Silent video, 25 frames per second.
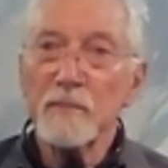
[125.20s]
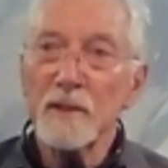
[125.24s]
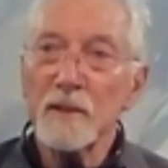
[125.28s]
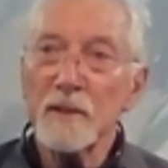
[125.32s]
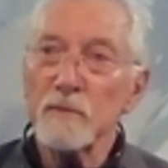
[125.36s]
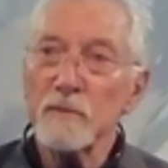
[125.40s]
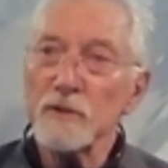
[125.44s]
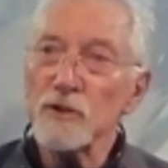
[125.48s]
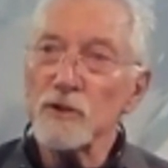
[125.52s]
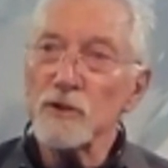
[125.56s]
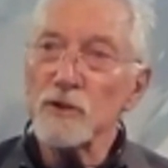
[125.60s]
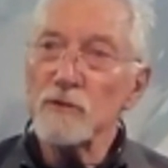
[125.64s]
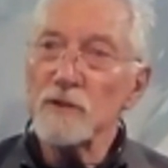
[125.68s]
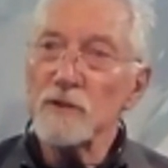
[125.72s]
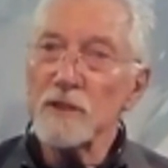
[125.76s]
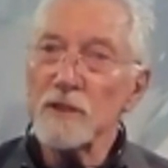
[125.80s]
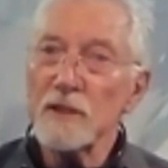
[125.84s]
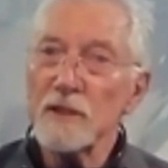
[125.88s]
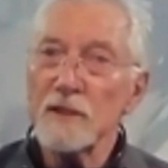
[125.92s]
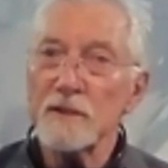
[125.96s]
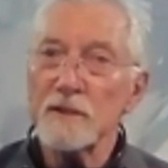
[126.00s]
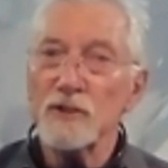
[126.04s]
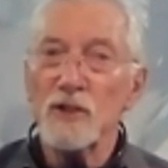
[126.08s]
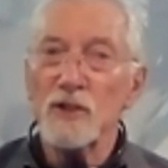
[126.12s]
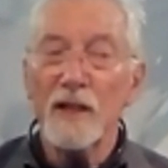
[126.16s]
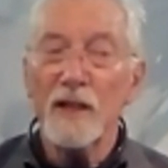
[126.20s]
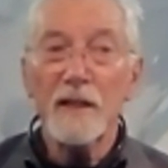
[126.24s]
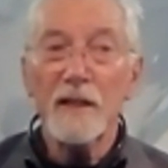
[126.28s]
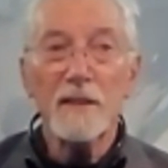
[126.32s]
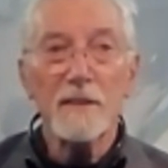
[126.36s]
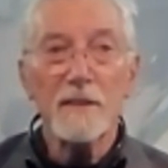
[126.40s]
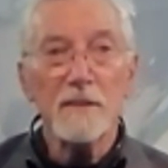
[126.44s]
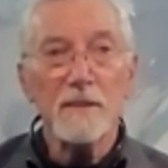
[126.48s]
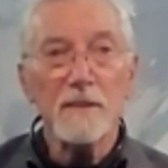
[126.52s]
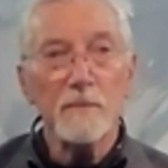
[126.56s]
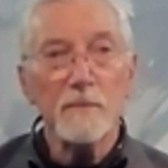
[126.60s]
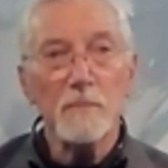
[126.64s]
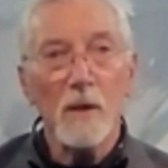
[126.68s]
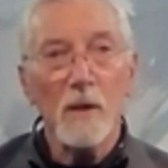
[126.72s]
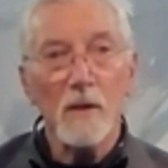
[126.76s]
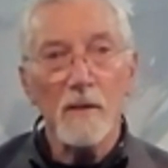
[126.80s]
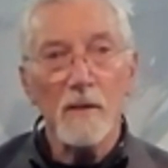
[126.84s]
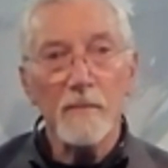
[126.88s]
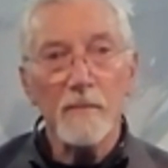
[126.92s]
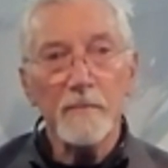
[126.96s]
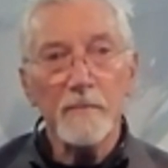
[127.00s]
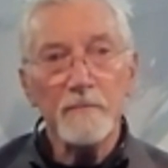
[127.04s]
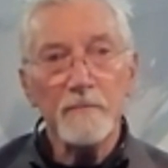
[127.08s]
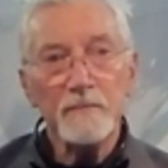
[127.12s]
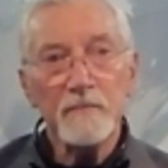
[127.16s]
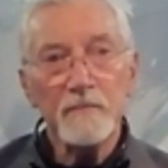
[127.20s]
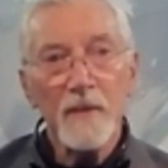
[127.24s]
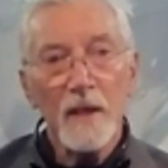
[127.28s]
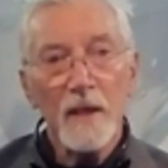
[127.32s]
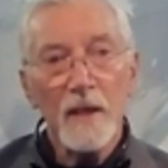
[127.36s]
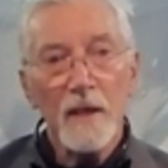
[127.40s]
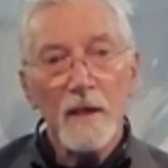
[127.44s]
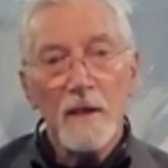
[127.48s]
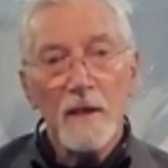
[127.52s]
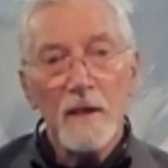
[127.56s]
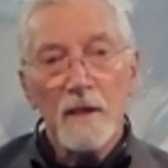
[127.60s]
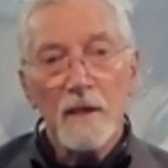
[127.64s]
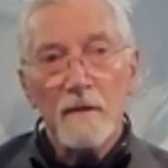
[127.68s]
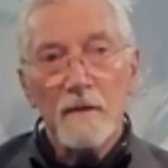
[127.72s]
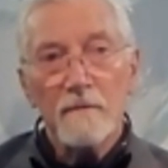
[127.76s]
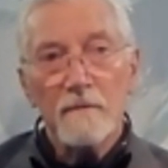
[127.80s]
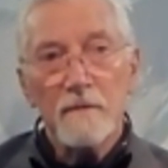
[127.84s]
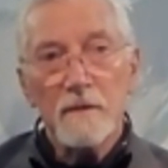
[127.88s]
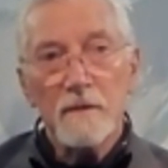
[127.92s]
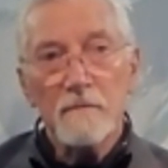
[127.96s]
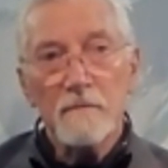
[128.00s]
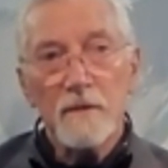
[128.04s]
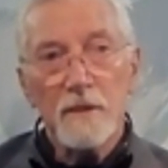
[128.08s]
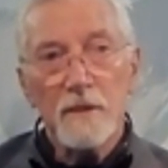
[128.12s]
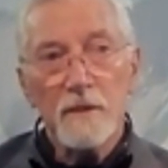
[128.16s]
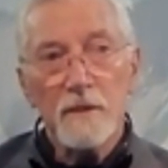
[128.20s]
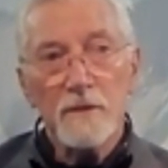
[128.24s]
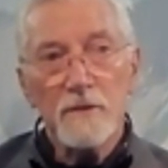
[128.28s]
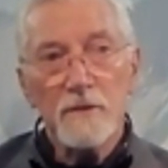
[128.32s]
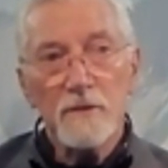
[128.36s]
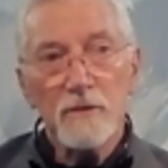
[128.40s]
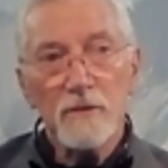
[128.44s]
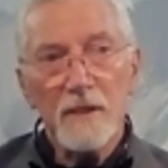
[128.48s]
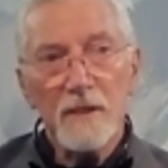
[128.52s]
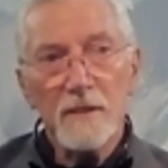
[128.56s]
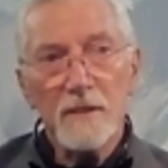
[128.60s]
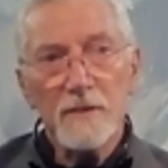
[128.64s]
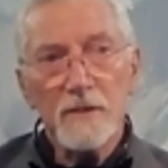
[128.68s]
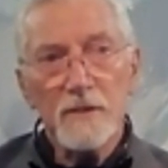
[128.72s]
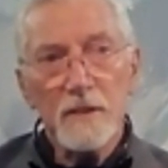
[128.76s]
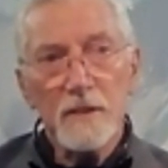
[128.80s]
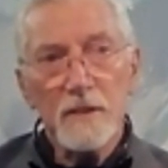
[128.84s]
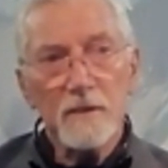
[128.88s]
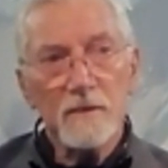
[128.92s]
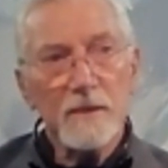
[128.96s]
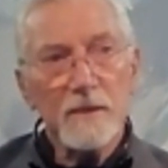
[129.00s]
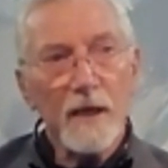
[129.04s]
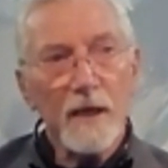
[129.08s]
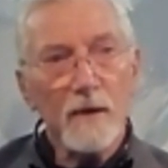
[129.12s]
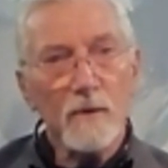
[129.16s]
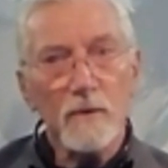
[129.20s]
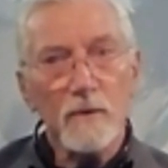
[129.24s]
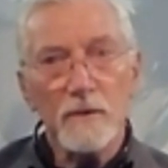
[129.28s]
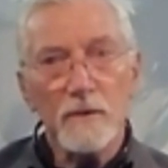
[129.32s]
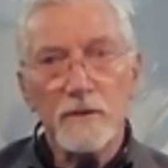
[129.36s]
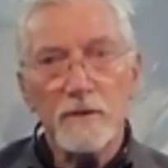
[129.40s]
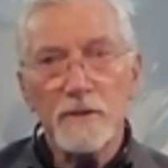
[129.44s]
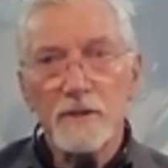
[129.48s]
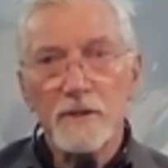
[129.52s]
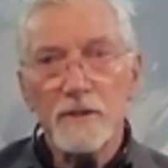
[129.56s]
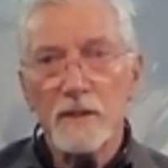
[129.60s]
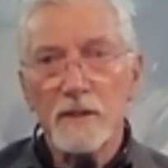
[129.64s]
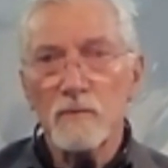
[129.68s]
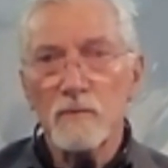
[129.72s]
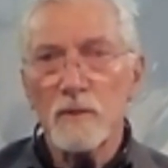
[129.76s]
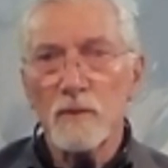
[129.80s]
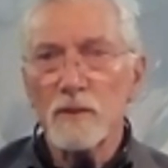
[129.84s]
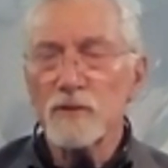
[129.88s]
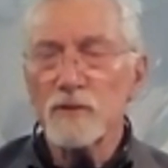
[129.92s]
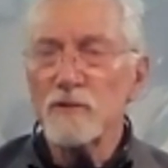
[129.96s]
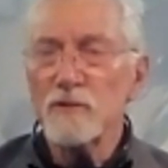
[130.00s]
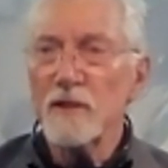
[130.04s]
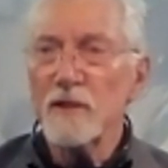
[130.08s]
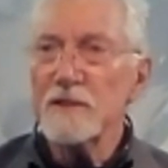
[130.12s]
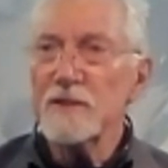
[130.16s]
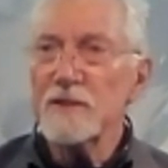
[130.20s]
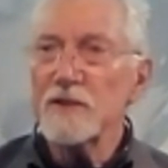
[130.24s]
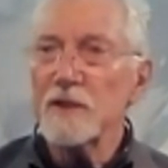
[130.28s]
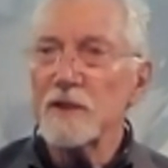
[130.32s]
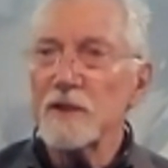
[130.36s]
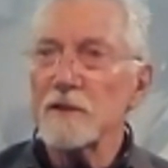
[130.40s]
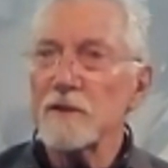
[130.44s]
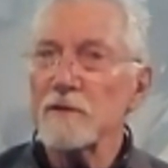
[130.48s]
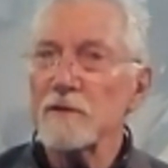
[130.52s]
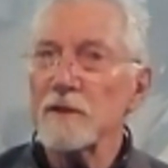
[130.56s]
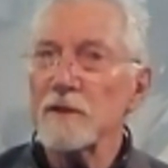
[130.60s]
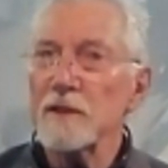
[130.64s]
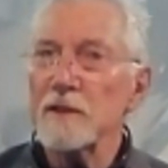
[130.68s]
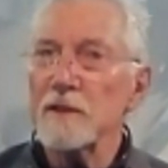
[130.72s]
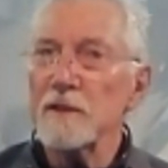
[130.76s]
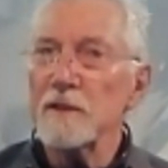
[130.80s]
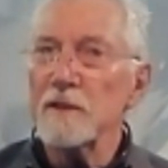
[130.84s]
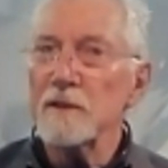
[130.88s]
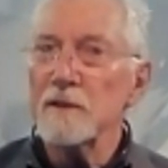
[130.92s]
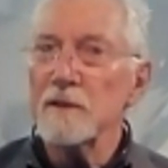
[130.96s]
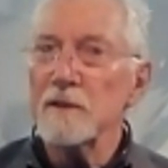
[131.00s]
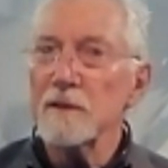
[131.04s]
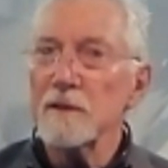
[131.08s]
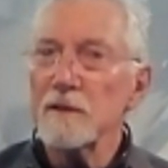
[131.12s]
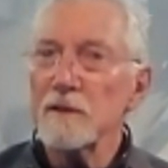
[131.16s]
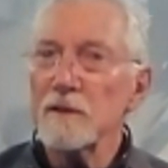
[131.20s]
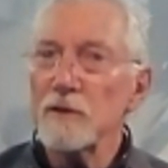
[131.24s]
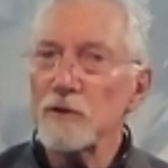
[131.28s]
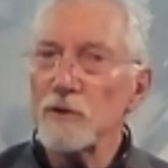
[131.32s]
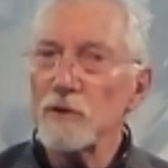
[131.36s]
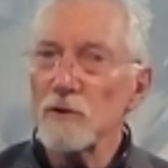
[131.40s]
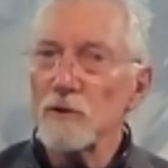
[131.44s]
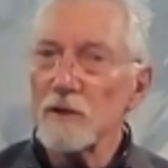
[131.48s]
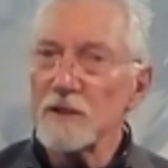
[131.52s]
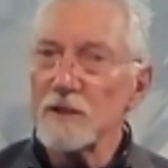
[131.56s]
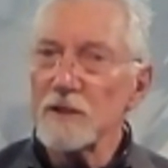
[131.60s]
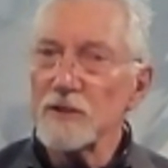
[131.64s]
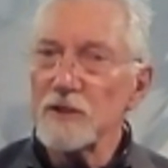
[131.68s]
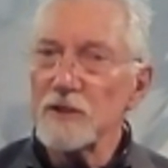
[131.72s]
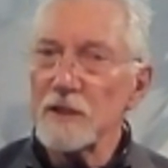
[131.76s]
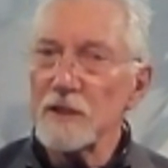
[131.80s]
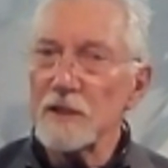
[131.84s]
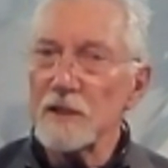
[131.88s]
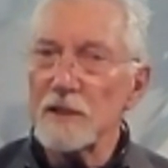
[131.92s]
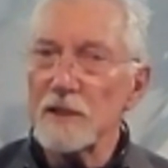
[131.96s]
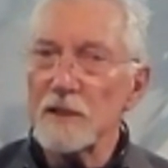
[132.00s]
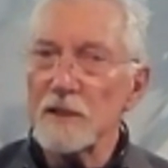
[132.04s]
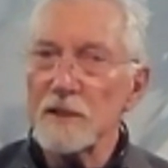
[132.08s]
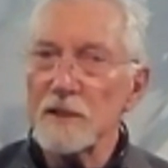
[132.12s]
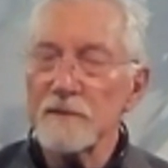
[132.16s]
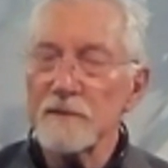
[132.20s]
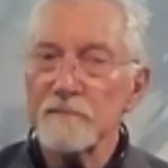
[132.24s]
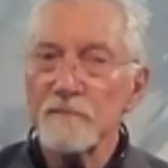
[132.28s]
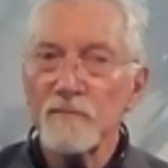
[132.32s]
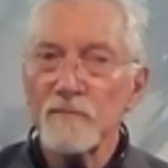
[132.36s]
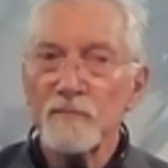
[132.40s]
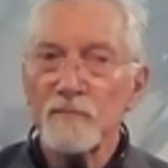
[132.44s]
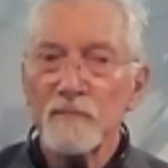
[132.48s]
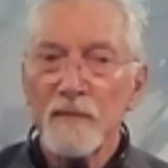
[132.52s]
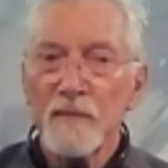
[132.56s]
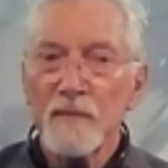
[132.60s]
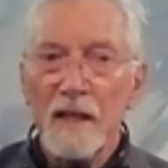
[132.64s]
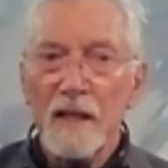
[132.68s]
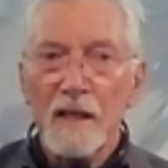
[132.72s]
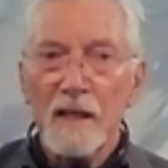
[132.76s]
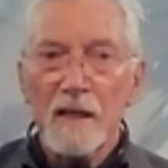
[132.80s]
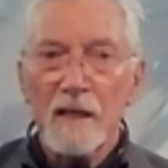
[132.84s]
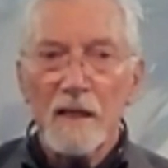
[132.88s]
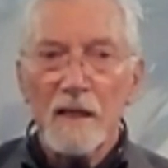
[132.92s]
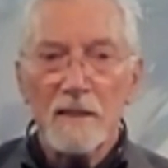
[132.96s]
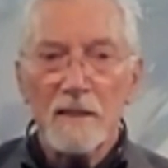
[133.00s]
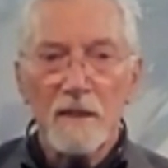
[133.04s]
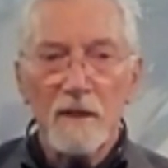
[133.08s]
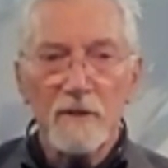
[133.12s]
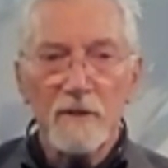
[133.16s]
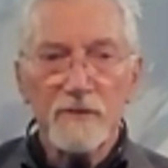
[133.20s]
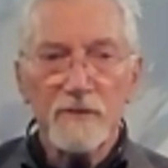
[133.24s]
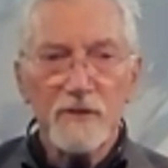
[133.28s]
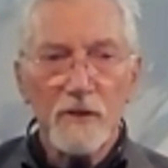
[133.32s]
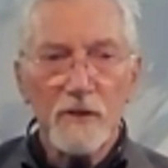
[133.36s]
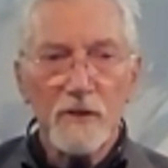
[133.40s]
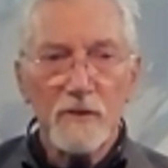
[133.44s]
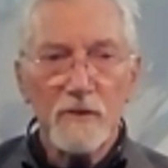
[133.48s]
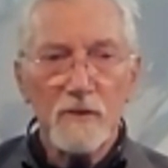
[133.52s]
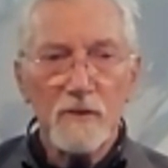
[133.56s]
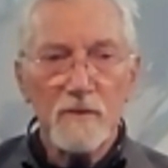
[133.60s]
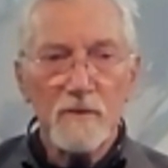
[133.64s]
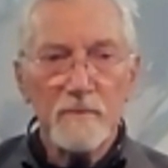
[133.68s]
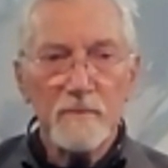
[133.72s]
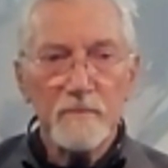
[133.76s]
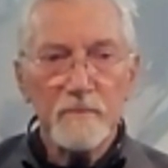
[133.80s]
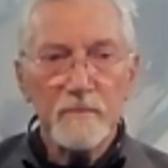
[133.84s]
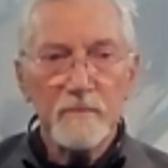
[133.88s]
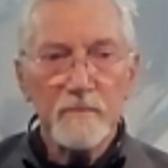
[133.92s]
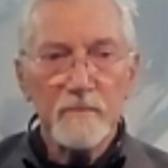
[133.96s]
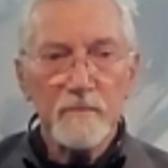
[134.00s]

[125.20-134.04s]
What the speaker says: but it was using a jet as a bomb for the Trade Center towers at World Trade Center in New York City and also